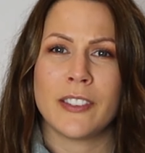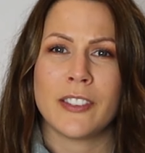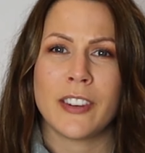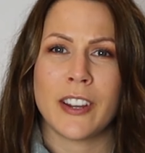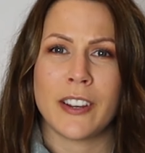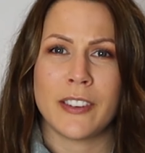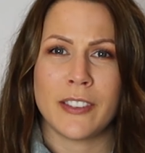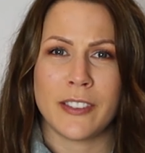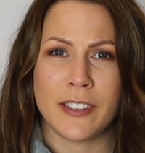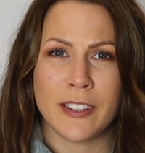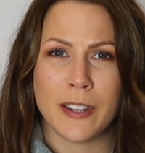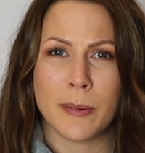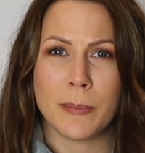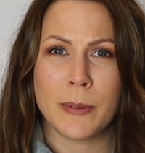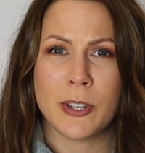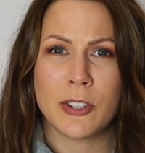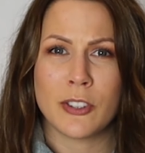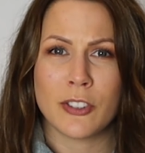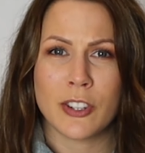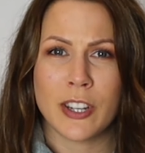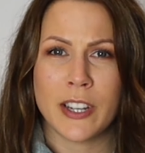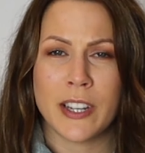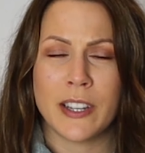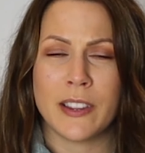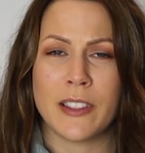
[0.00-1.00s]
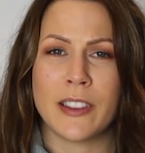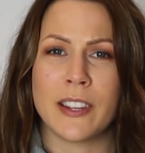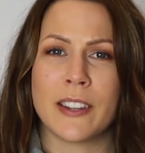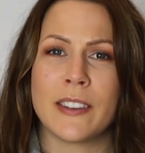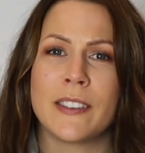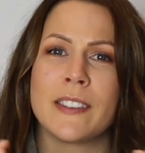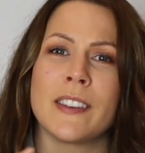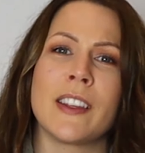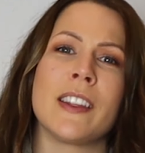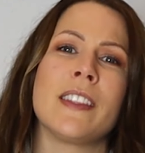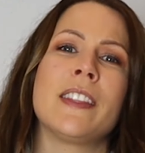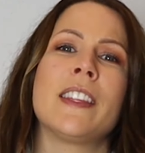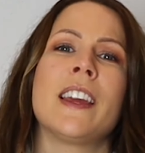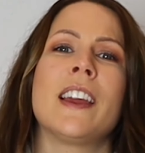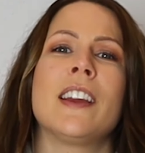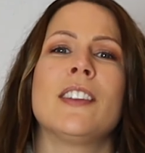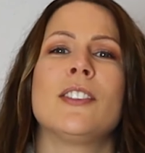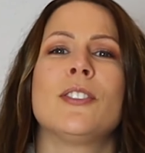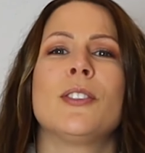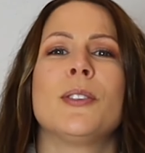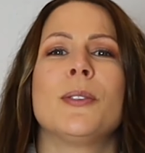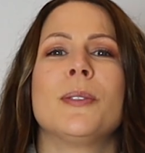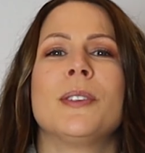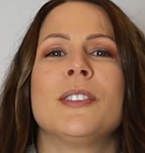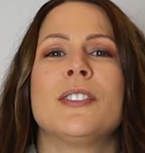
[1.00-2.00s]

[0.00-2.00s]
change the imagery and things like that to